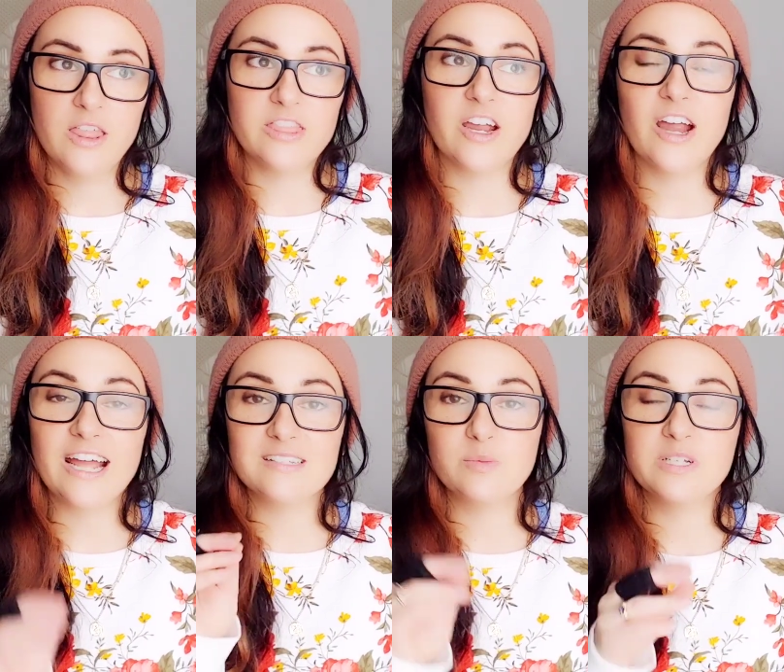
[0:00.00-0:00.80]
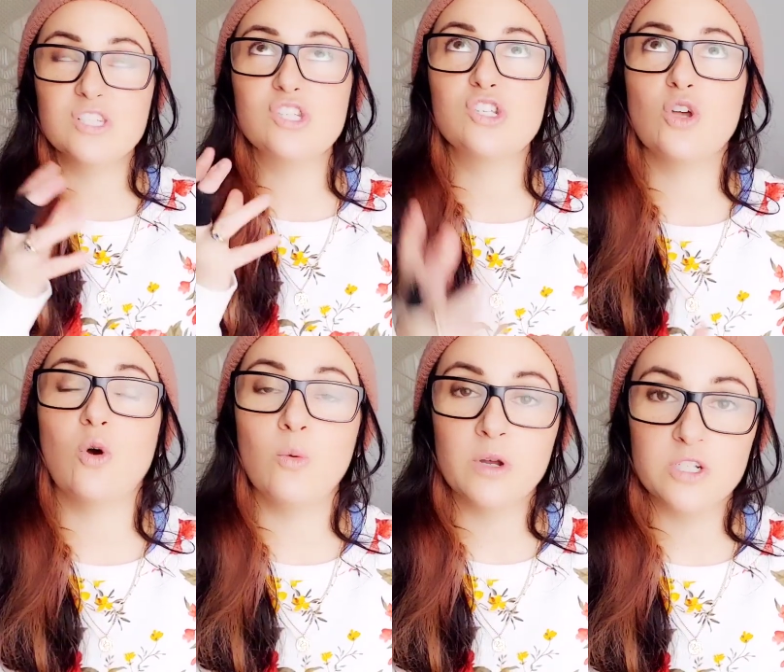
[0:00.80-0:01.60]
There has been
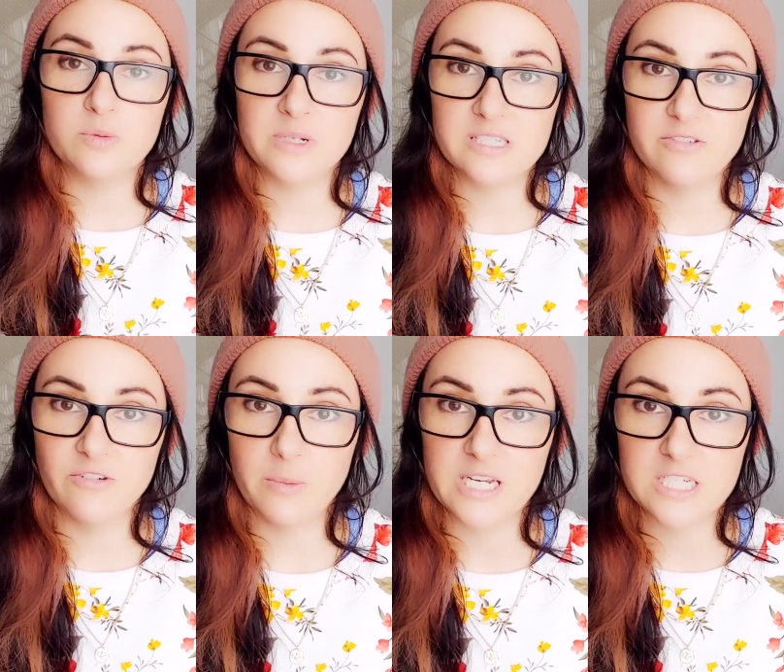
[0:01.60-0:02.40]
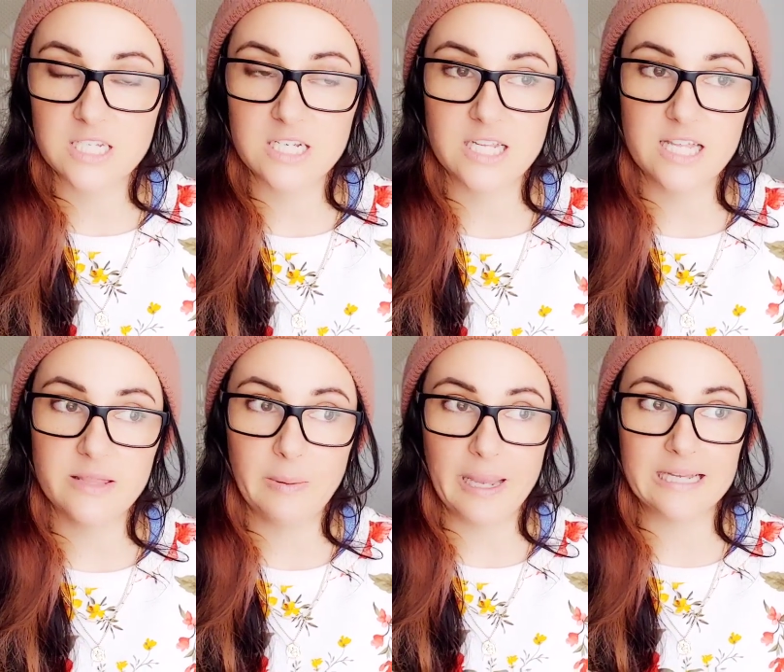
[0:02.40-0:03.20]
so much misinformation in
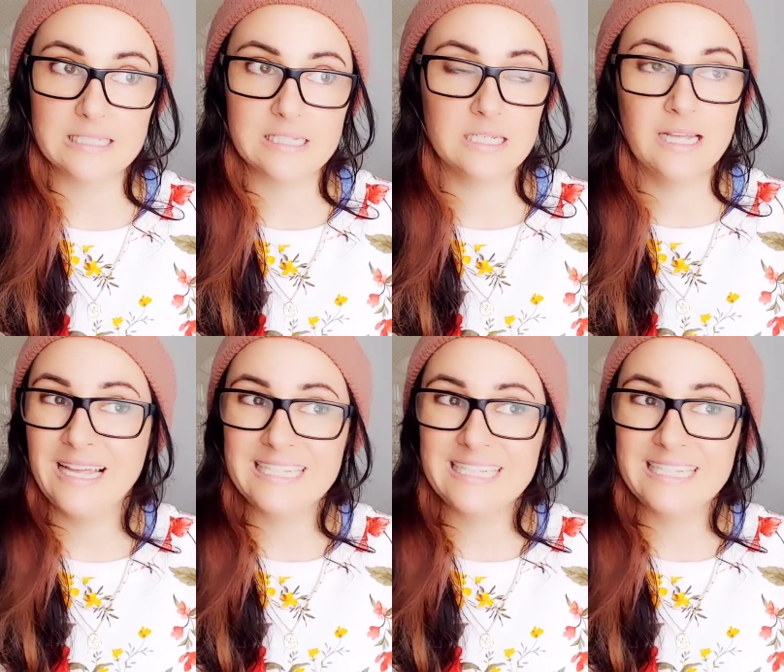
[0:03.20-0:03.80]
the past